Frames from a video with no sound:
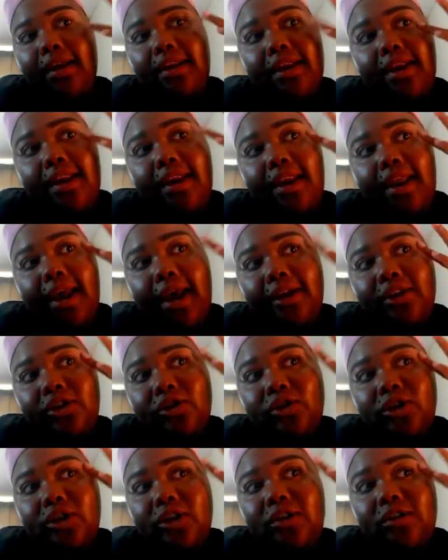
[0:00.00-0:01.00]

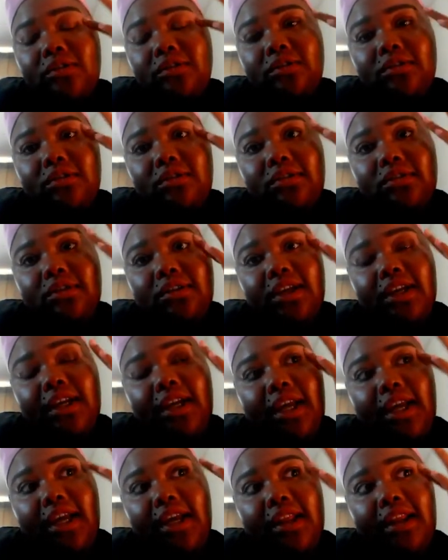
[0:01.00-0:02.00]
natural
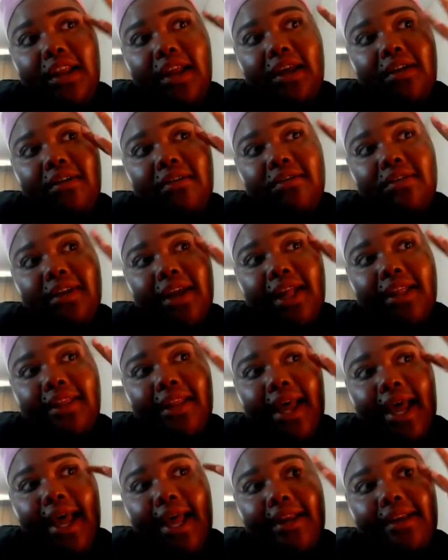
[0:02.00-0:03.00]
looking glow not
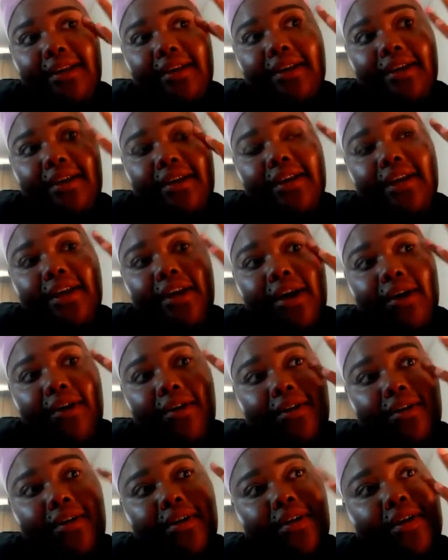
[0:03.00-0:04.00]
that you
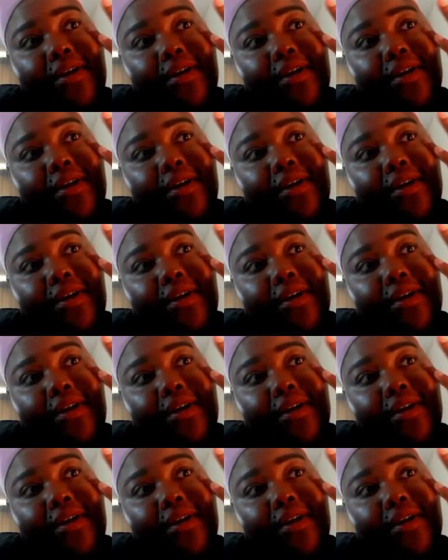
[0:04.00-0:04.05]
know